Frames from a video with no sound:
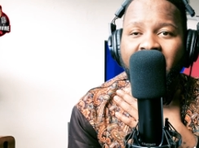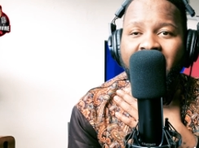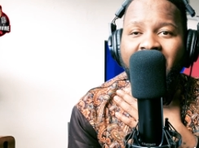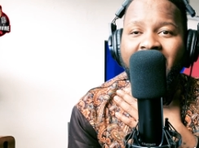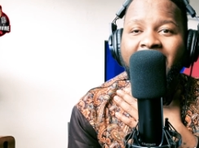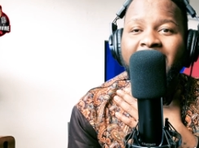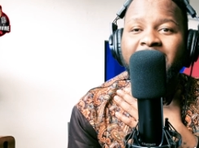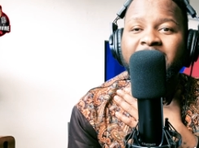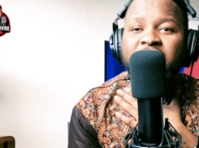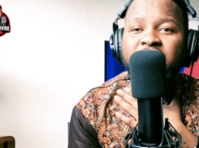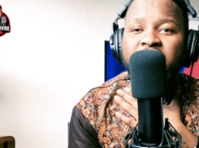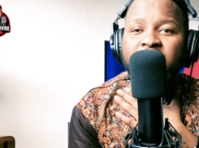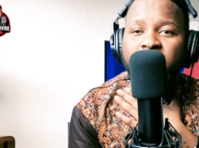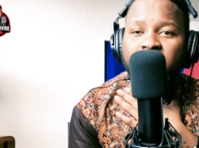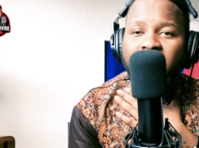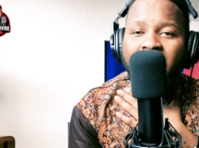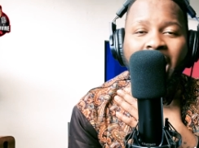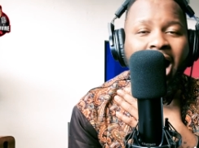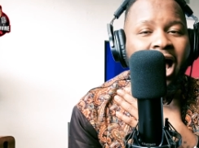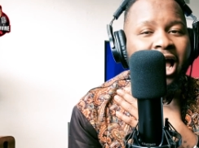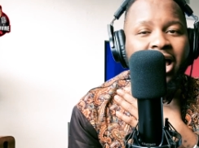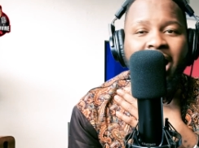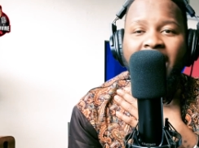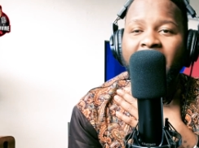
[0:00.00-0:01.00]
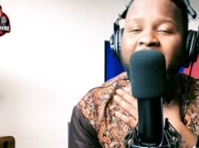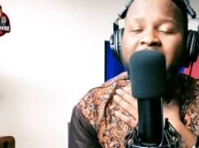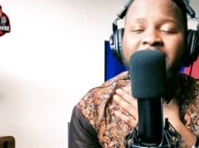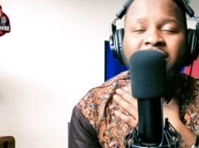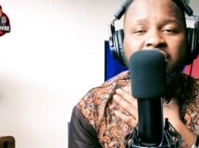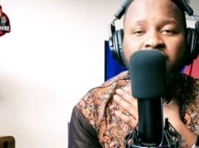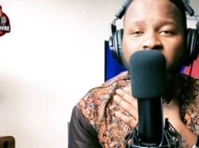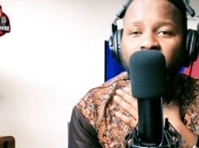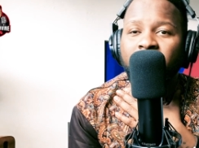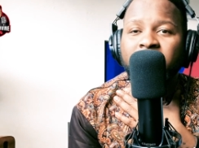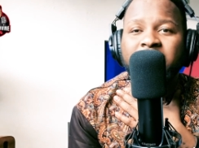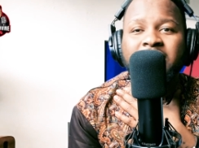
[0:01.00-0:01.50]
As, as
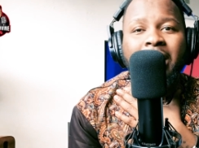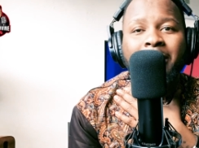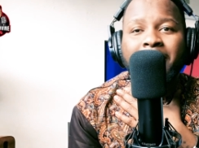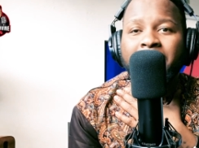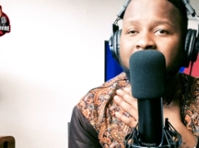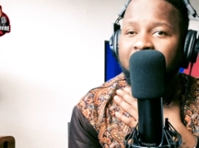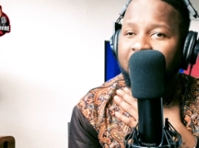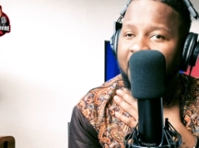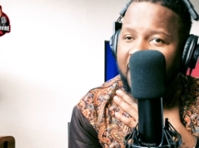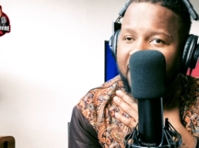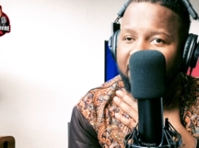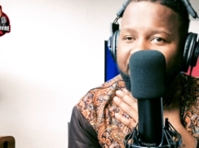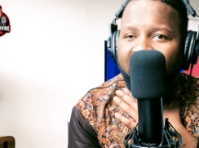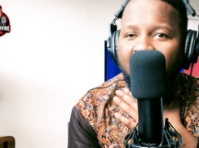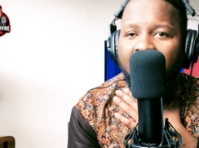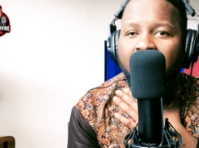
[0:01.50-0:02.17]
long as I'm alive,